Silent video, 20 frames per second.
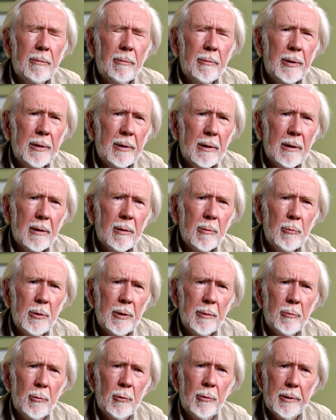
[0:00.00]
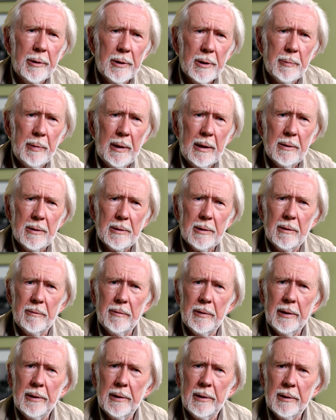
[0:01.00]
be a little bit more
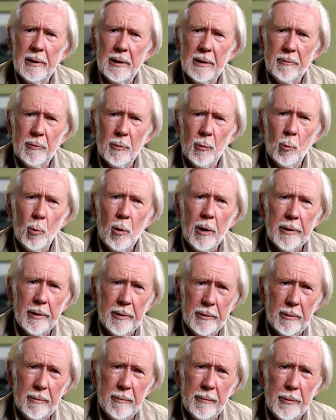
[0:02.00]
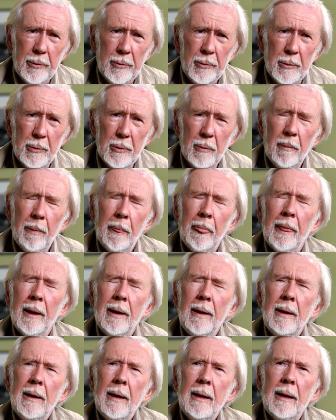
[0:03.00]
expansive. I had to have a wider view.
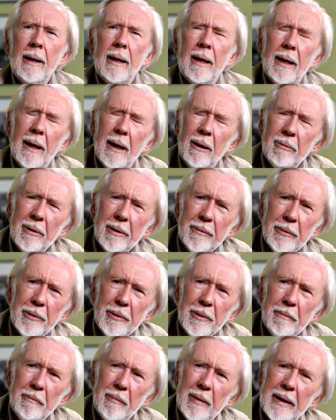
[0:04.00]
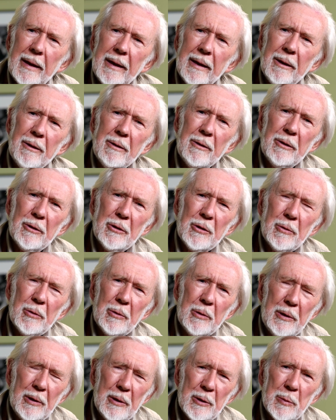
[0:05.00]
However, I
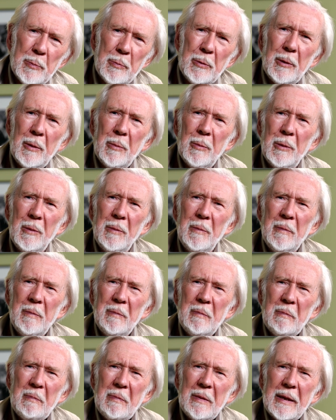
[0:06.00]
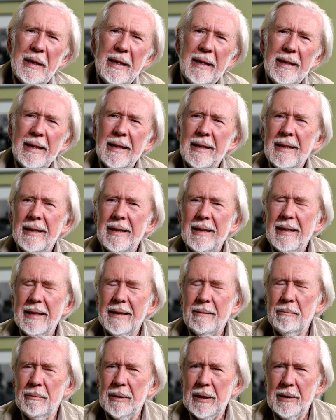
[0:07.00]
understood his problem
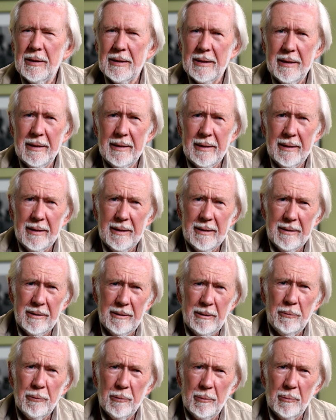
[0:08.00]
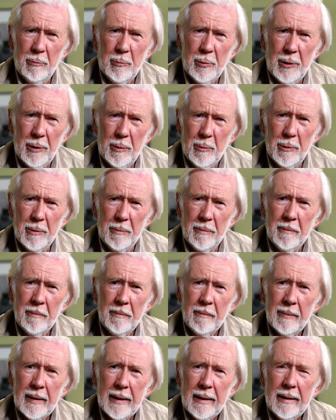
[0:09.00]
because I had a different problem.
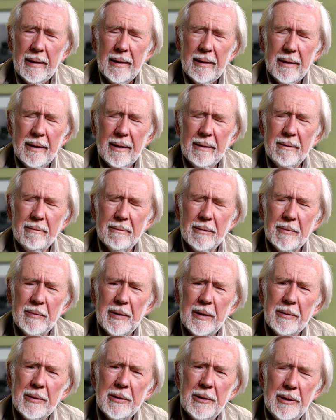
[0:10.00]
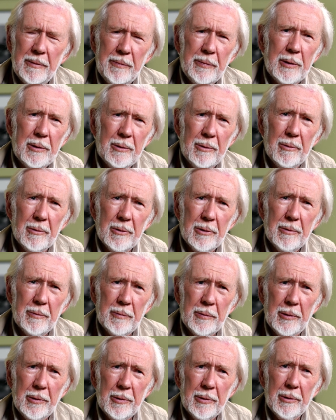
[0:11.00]
It was very difficult to
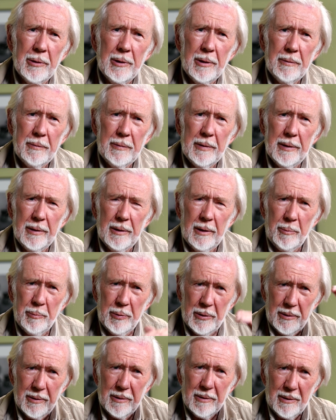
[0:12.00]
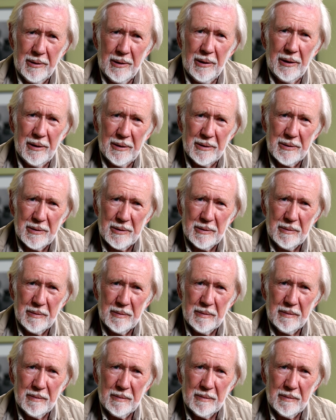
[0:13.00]
photograph the upper class